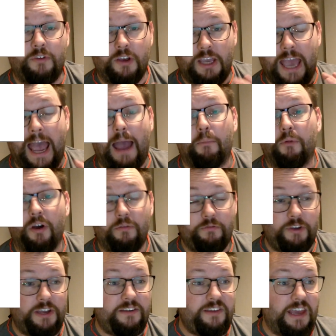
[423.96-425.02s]
camera and
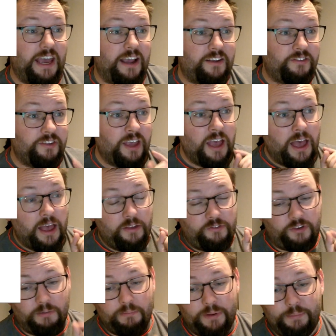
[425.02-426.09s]
VTX,
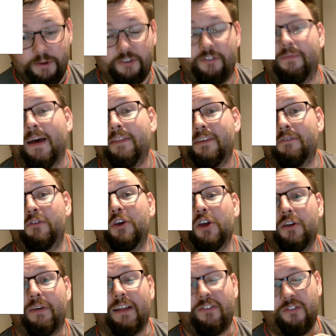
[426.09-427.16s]
simply because the fact that if you
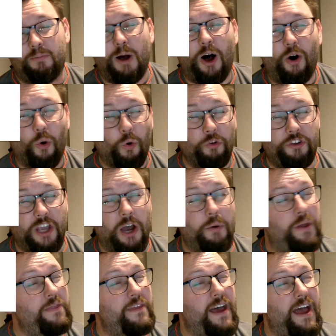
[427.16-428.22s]
could have had smart audio
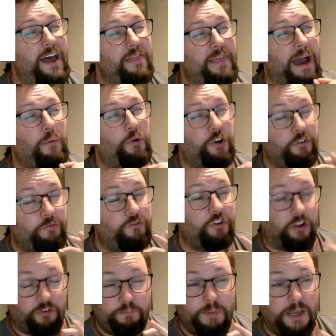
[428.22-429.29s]
in there, that would have
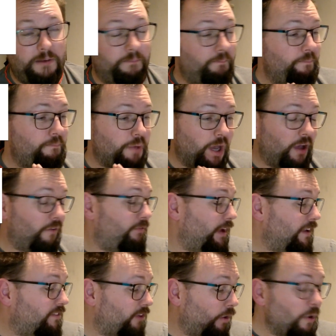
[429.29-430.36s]
just been
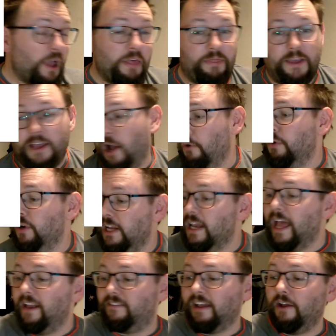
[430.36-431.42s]
perfect. So the only
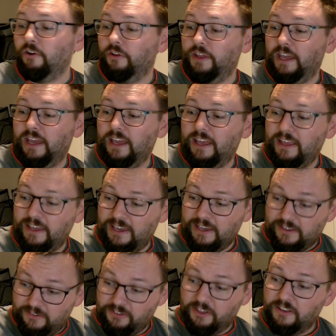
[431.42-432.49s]
letdown on here
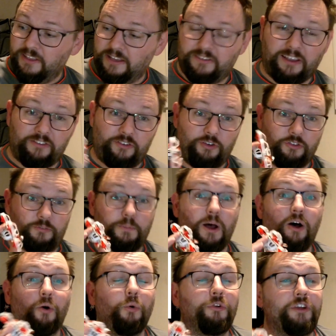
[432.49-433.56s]
is that this hasn't got
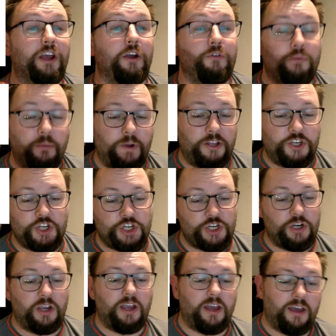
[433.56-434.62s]
smart audio, which